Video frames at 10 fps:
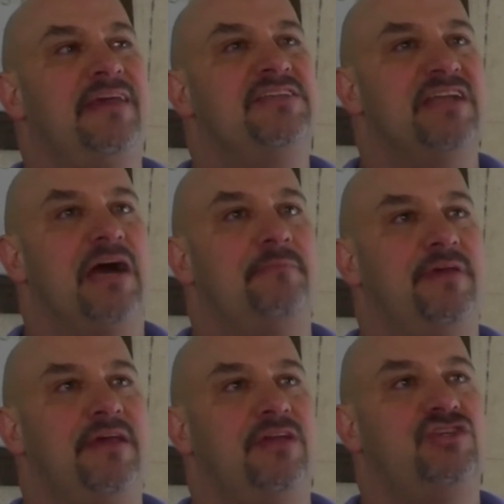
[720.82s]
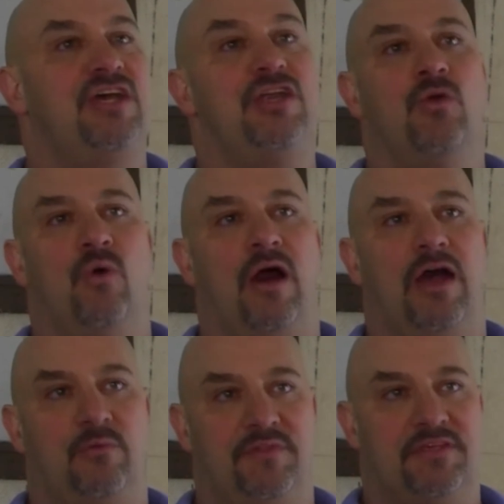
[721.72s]
he's not being
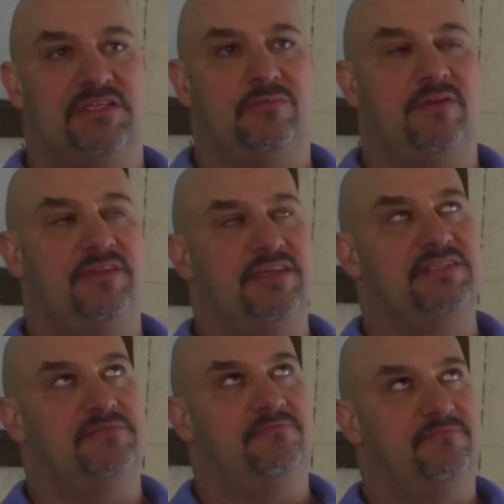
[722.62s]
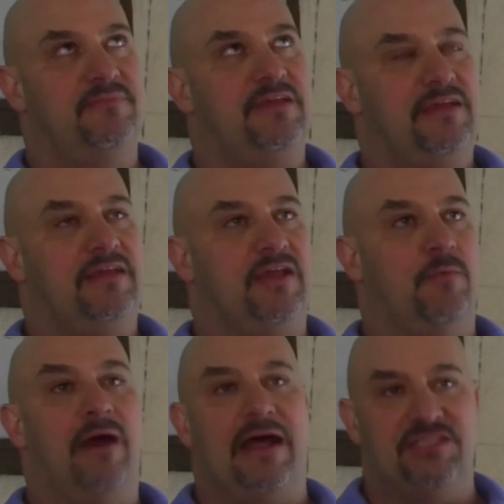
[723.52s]
genuine with his you
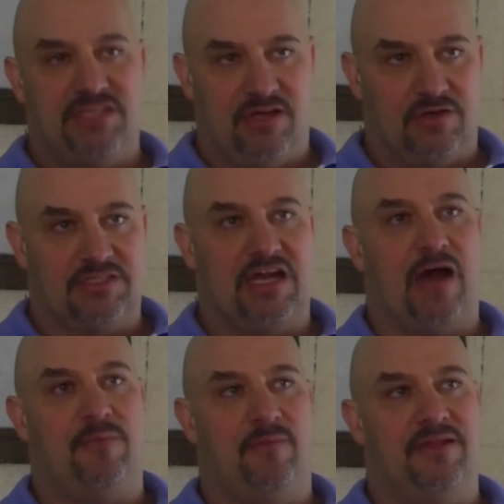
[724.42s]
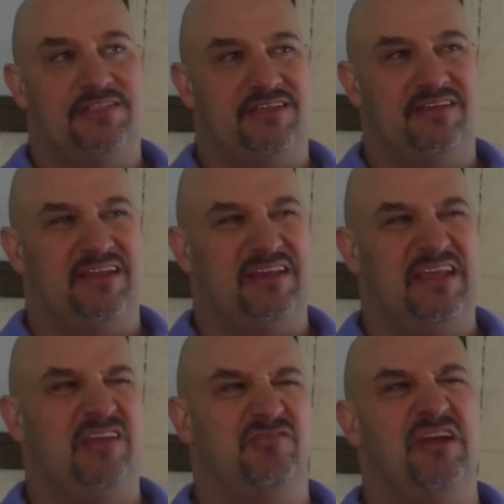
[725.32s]
know, mindset or his compliments, and
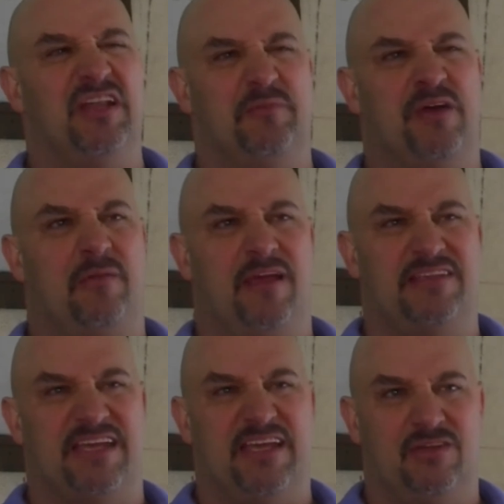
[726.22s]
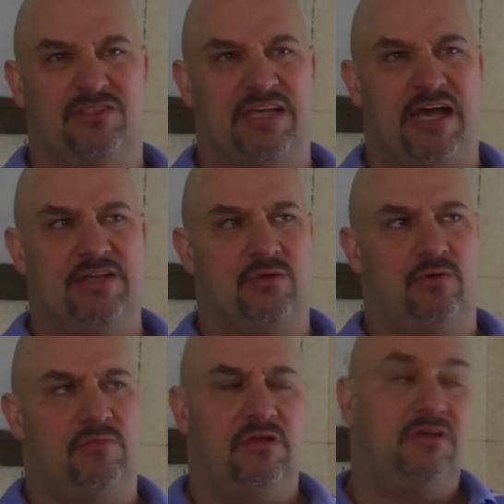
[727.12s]
he really probably has a heel side to
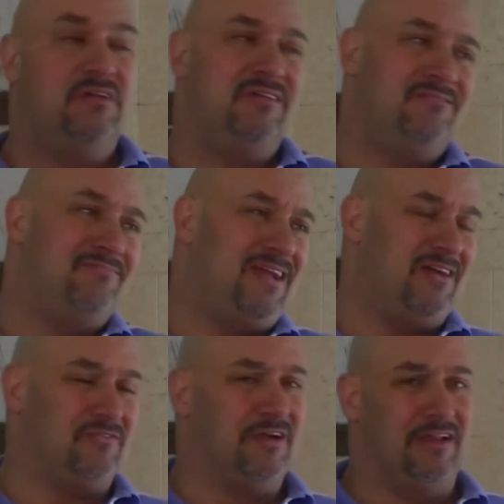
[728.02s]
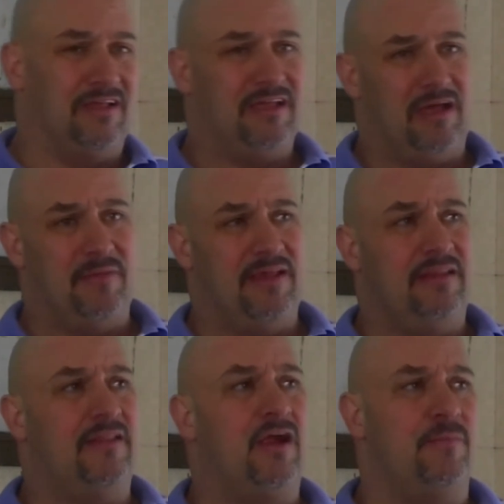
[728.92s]
him. Not really. I mean,
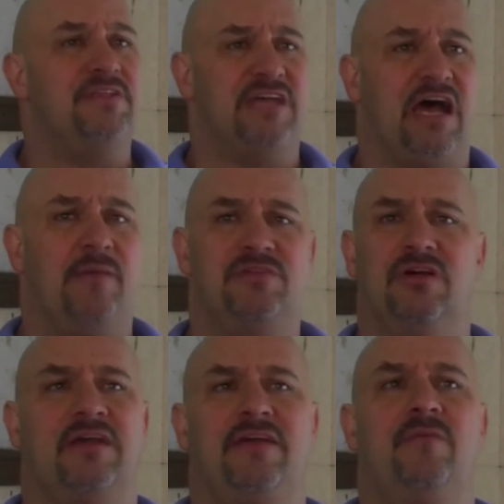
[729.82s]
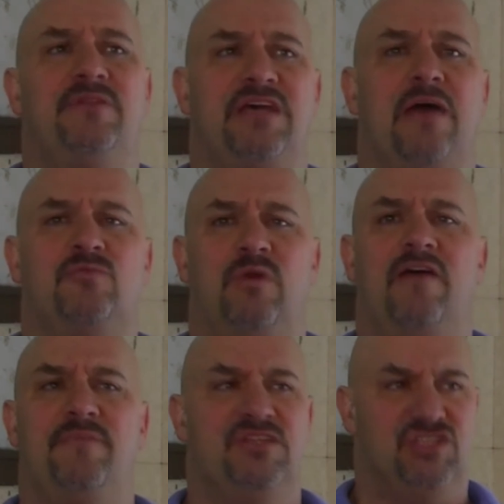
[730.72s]
there have been times when
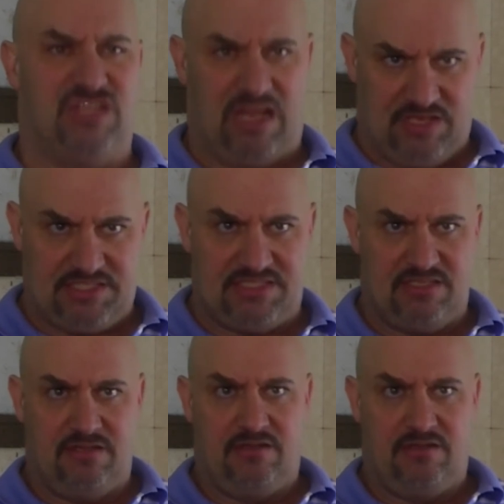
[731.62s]
I've been jealous.